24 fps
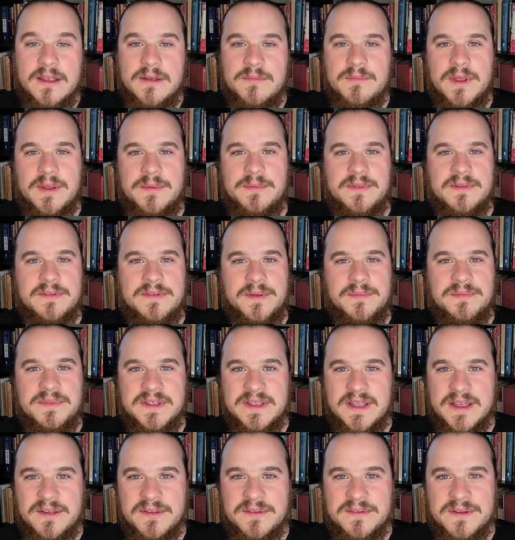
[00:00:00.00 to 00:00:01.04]
Maybe there's
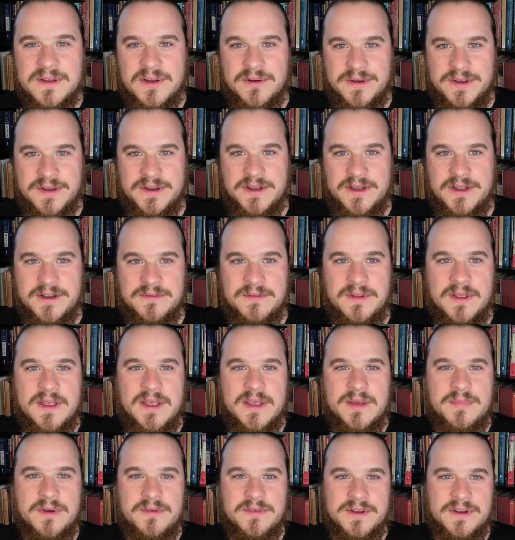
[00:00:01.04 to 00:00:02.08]
something else going on.
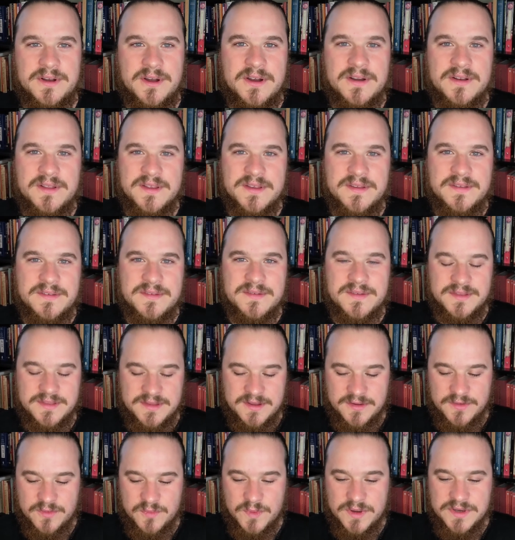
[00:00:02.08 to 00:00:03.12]
But regardless,
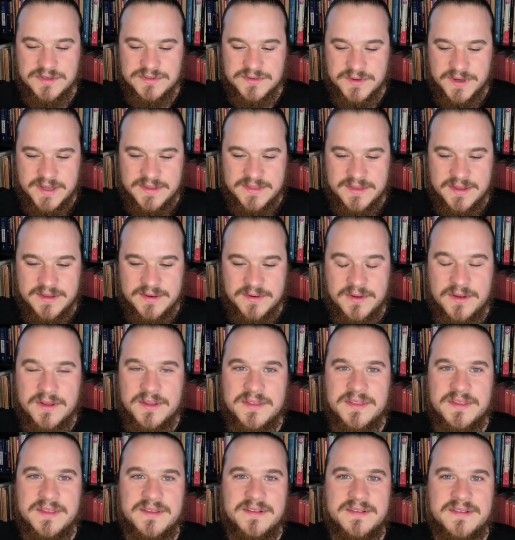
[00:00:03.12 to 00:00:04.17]
there's one trait that
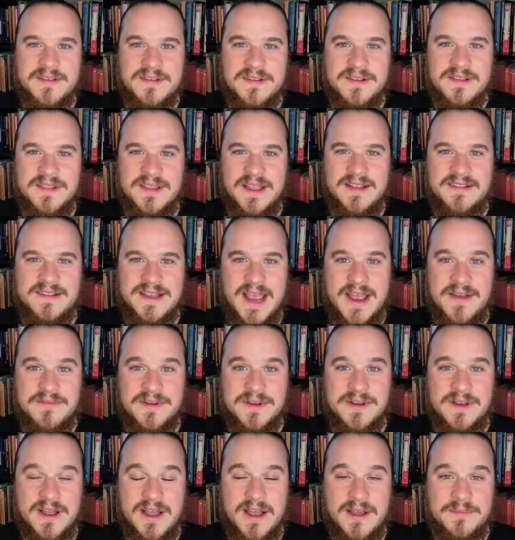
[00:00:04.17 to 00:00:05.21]
all these lights have
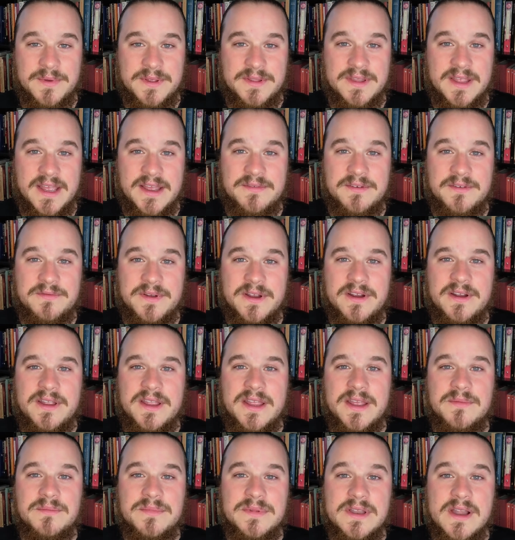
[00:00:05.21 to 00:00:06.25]
in common. They have a very
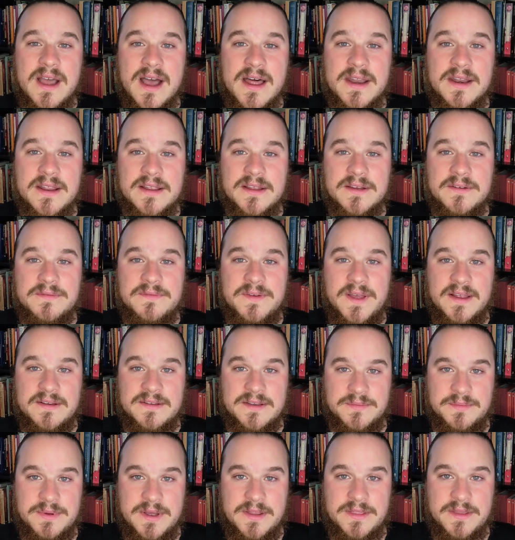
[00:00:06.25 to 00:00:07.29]
hypnotic
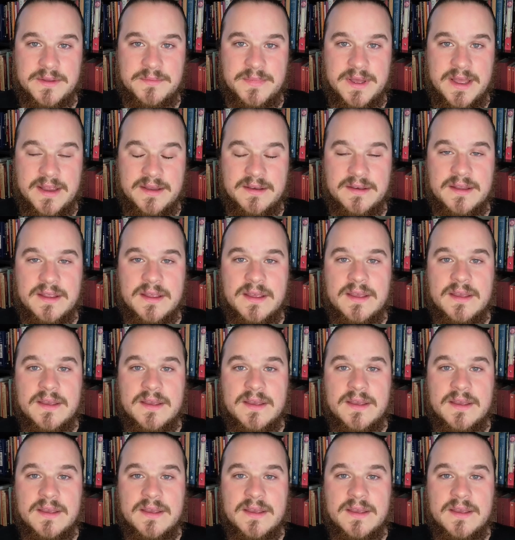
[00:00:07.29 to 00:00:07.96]
effect upon the mind.